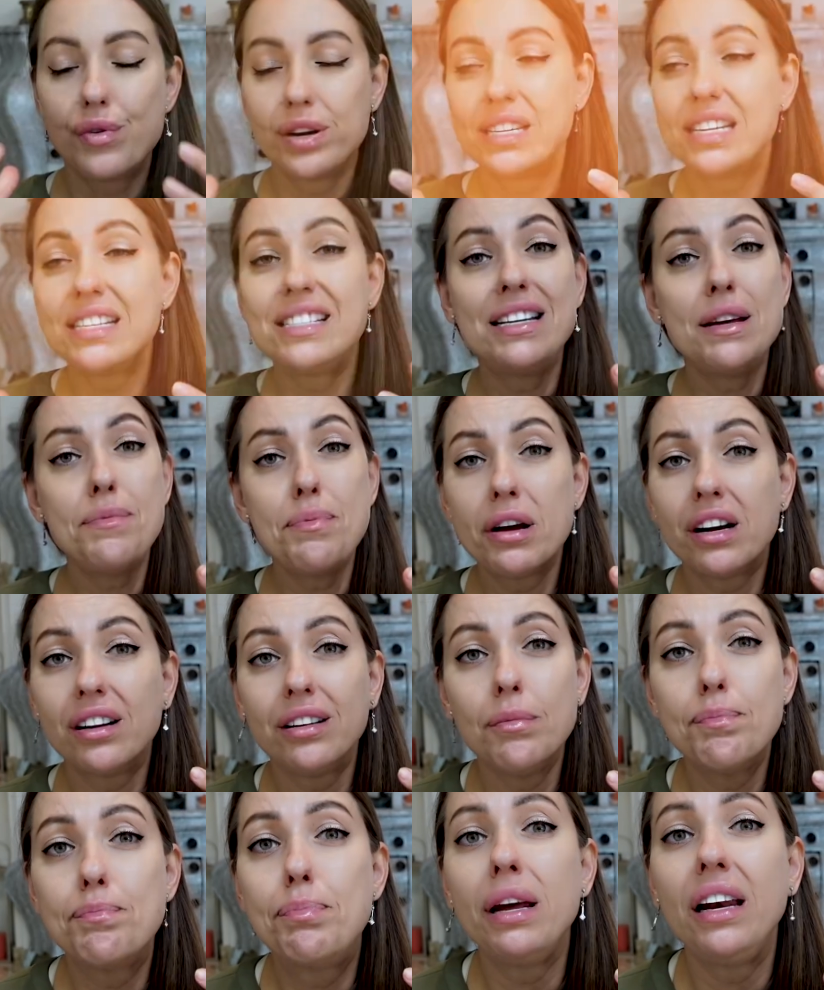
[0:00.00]
is a typical
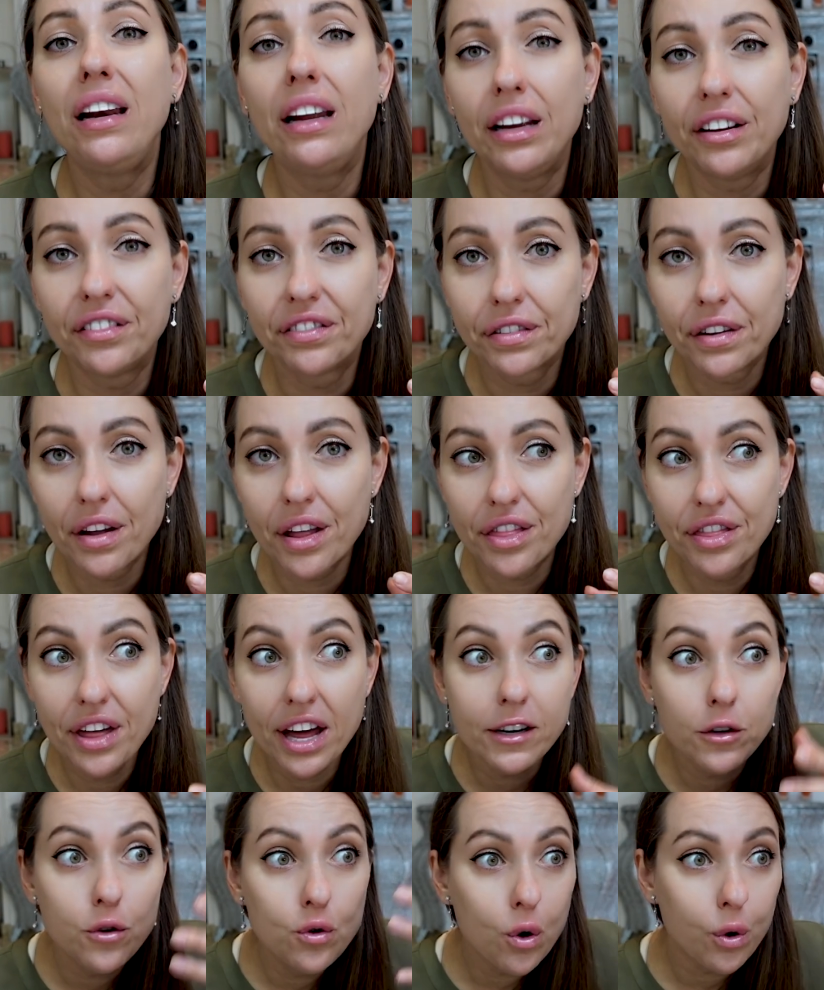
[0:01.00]
belief
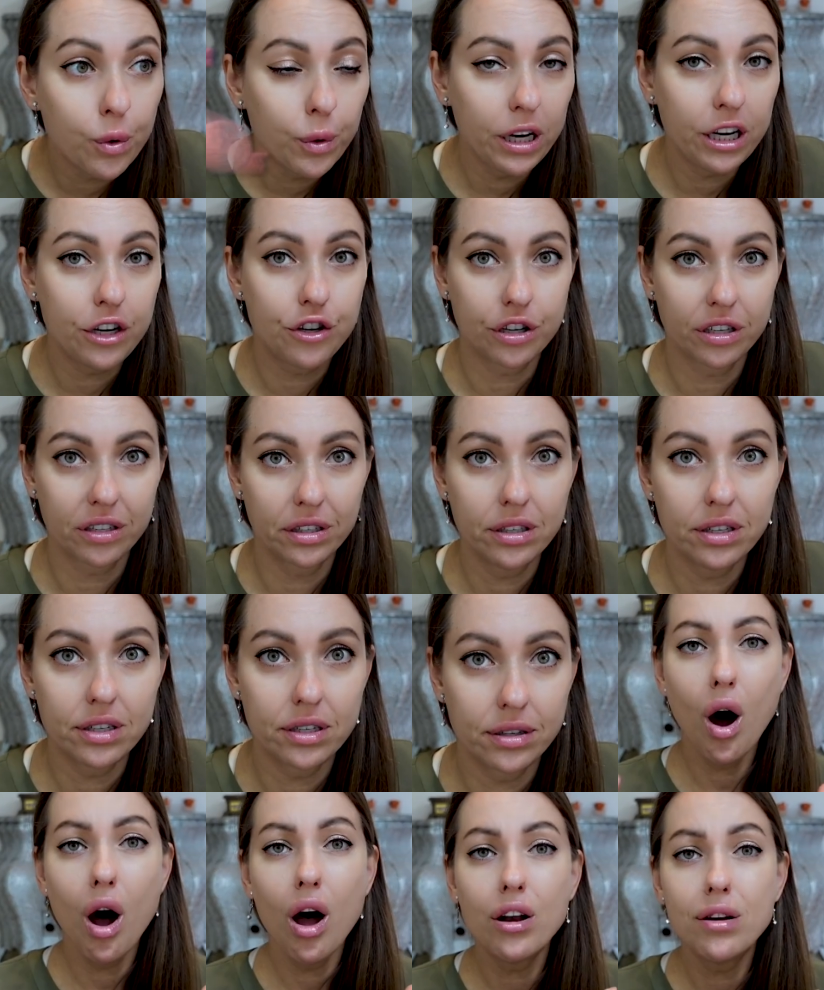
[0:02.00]
that Norwegians
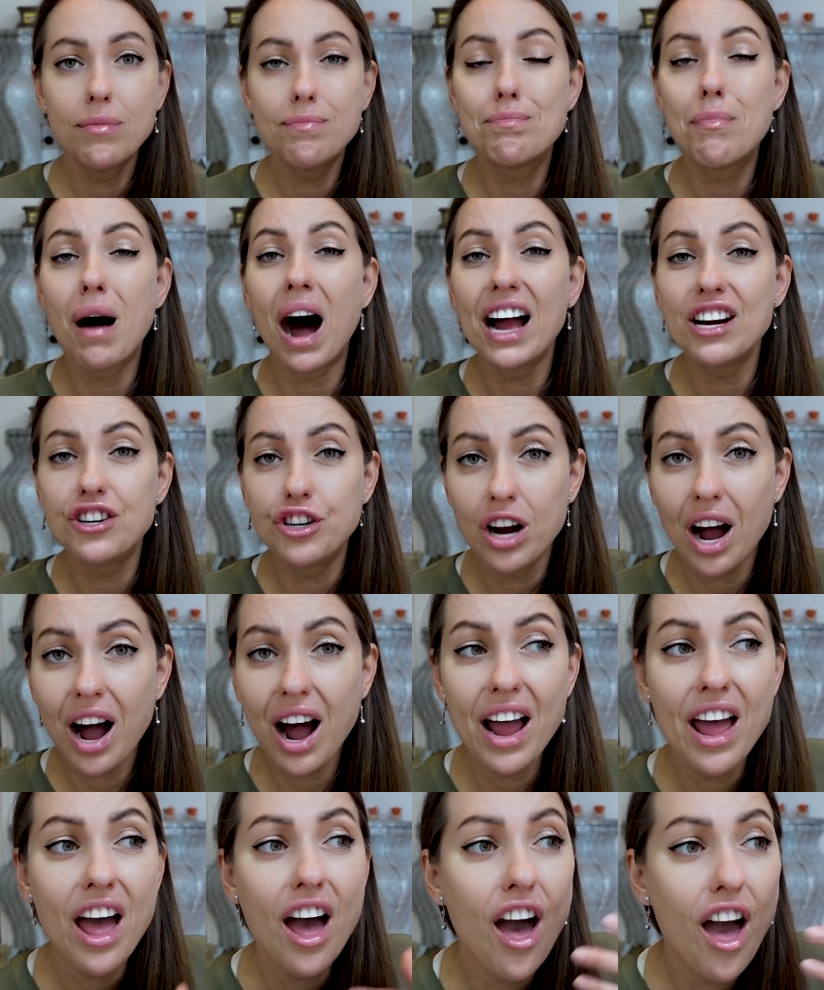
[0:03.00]
earn much
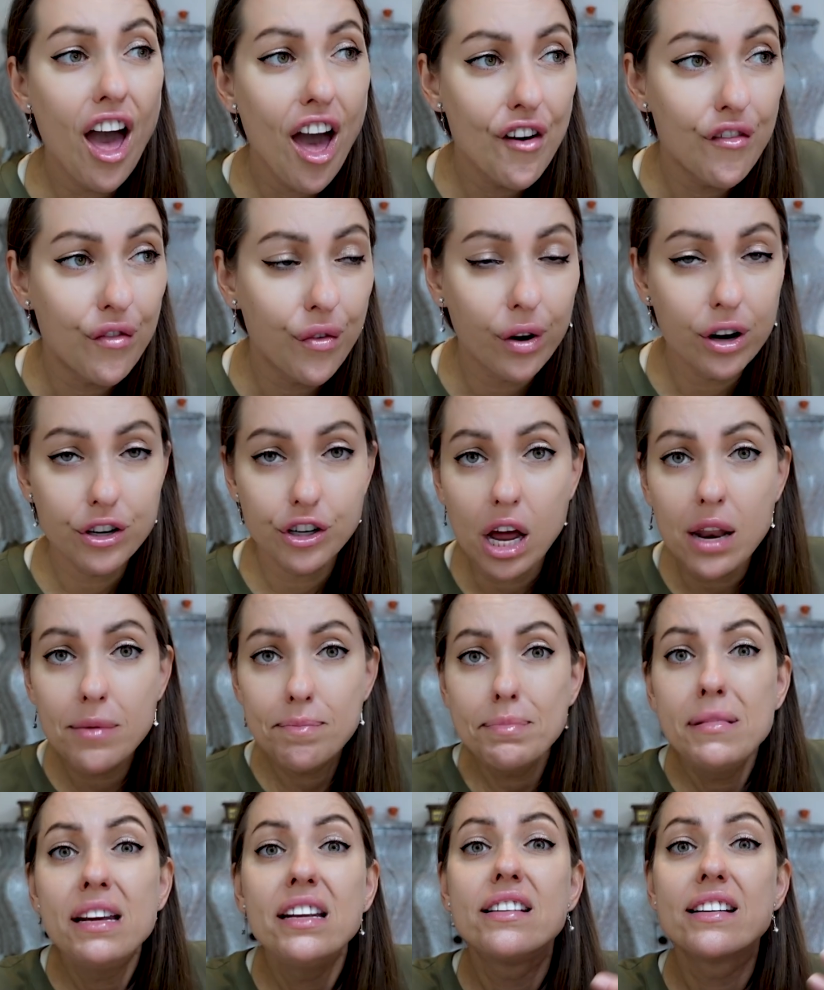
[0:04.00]
higher average and
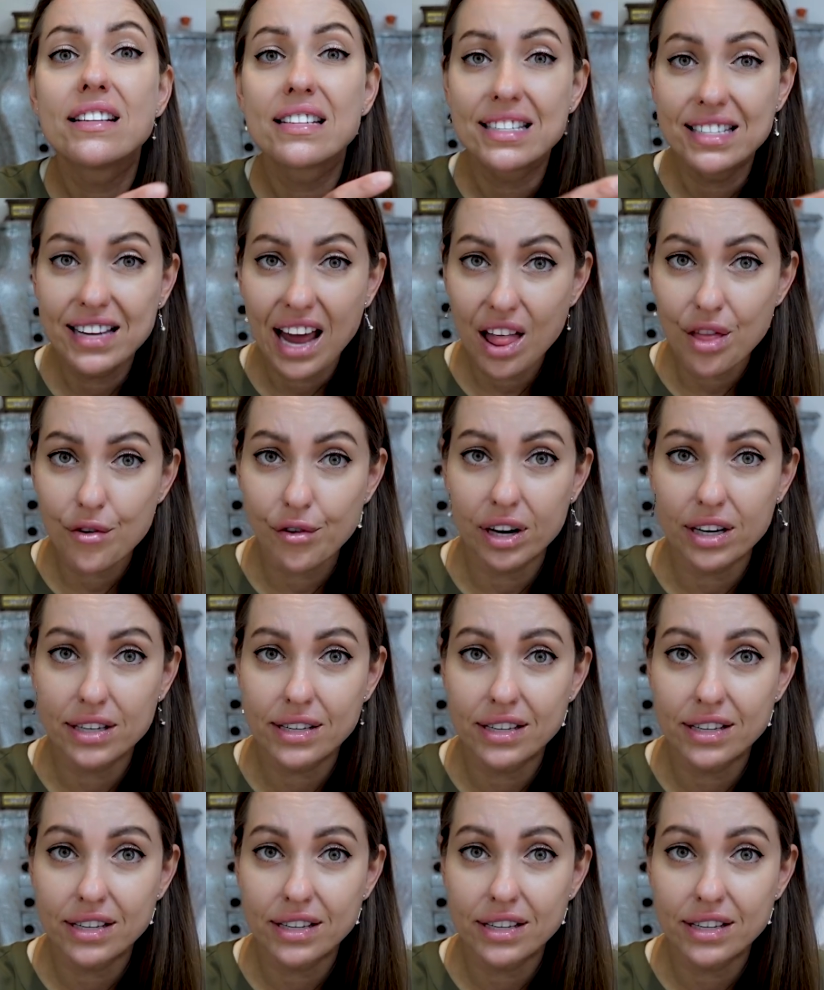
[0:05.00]
median salaries